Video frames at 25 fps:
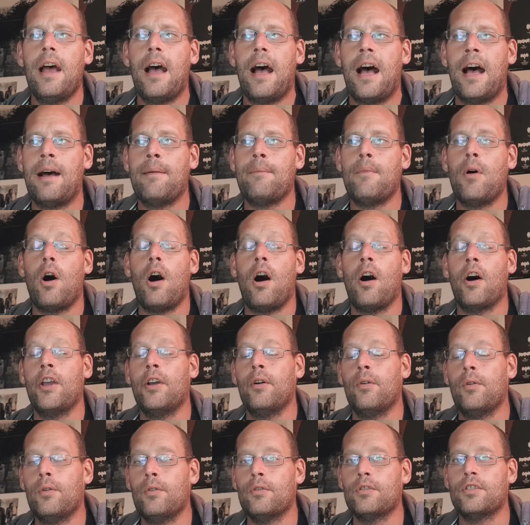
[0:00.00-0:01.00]
Um, I
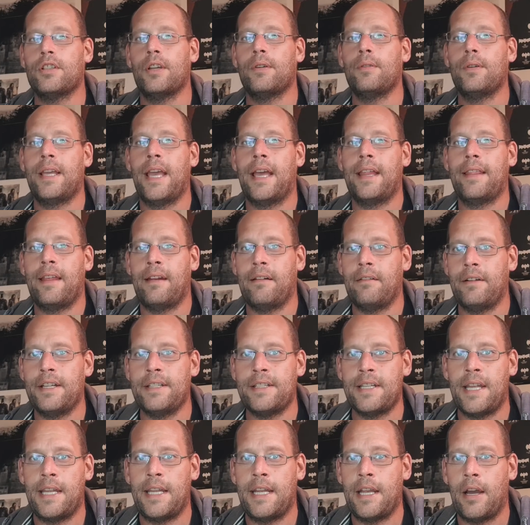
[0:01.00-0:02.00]
also get there
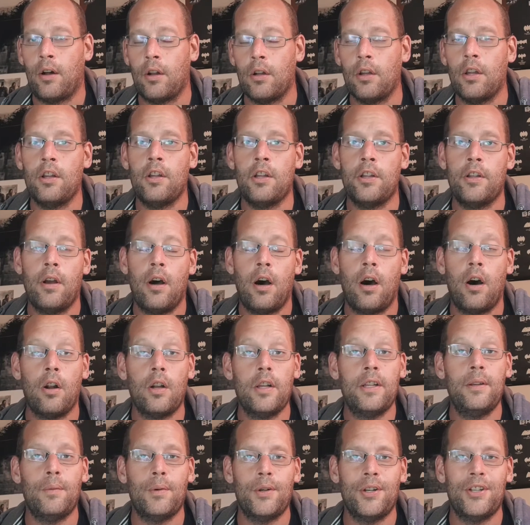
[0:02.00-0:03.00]
is a
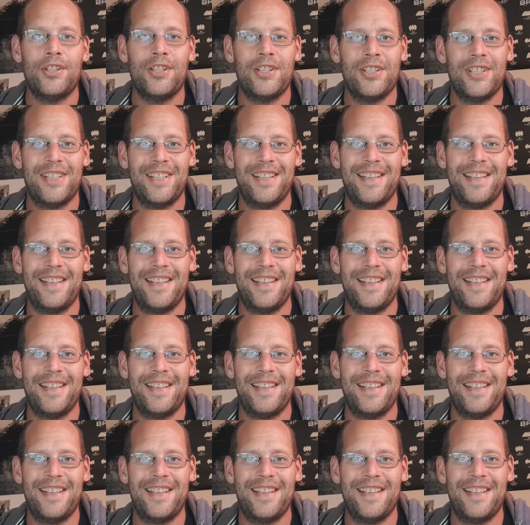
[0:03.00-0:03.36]
Hollywood